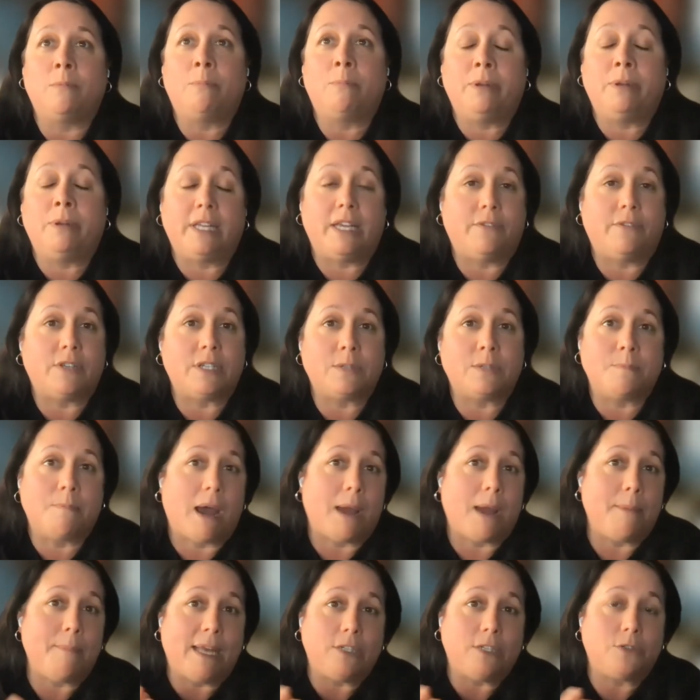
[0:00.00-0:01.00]
believe is
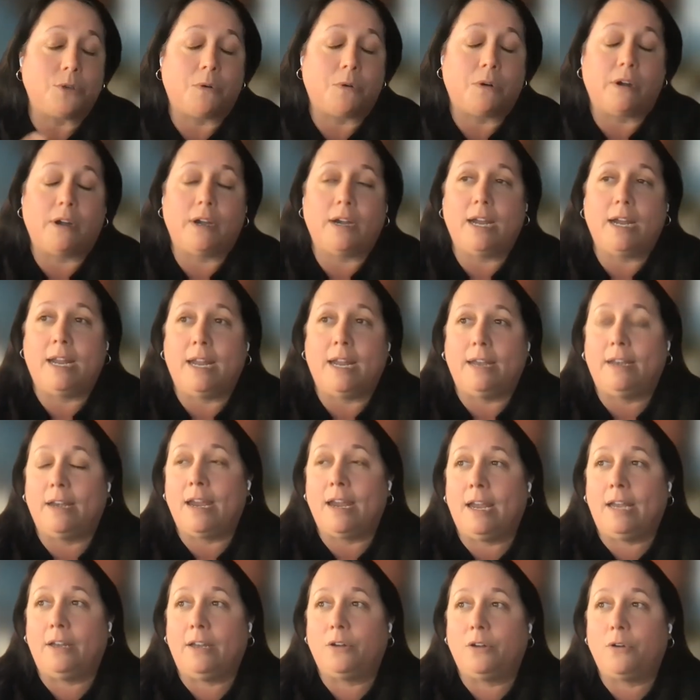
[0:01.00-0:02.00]
my mentor
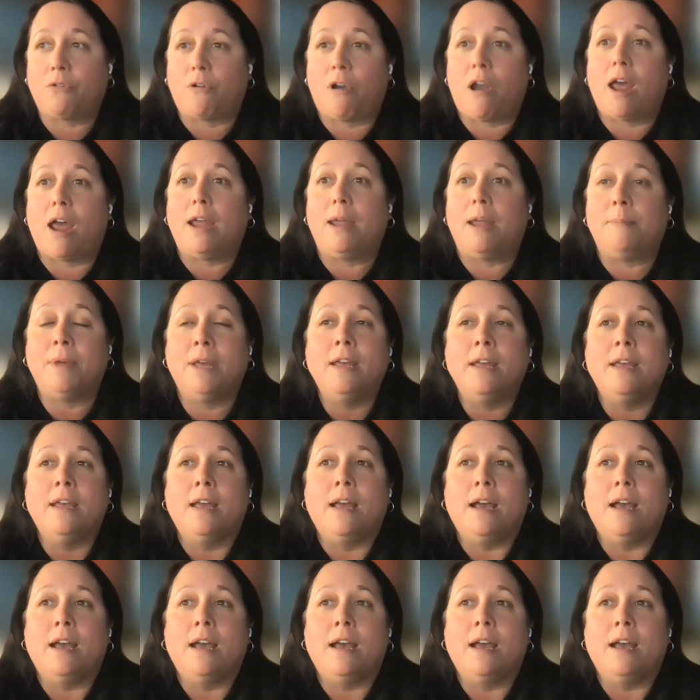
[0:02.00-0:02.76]
in crime,